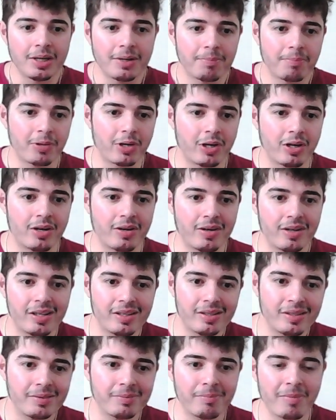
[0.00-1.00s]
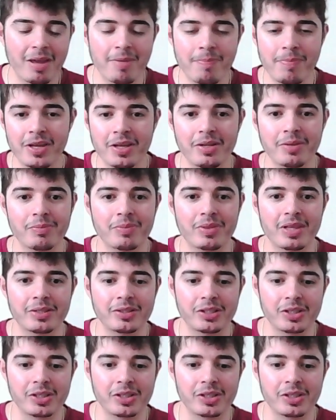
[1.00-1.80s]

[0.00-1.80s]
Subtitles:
But maybe there